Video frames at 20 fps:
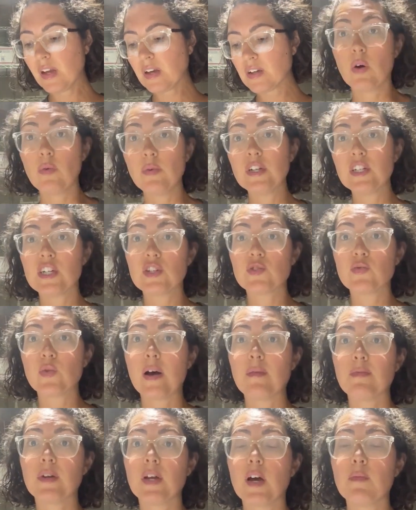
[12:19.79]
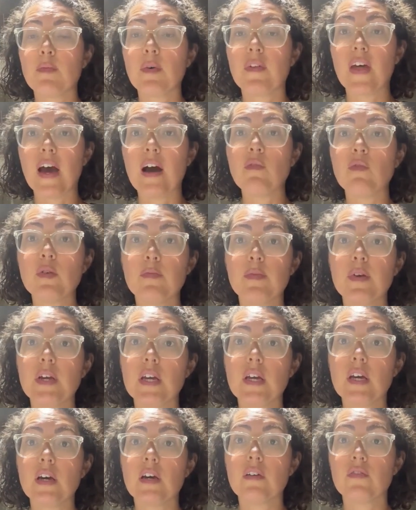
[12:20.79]
What we just wrapped up, that would
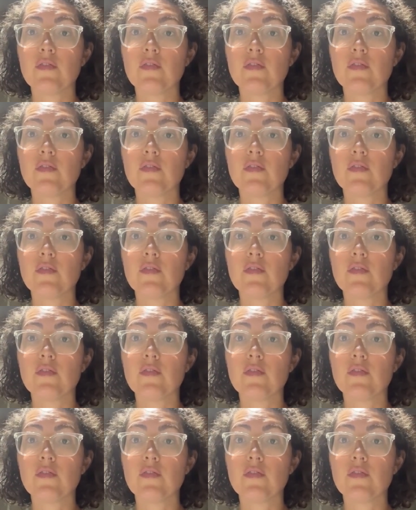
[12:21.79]
be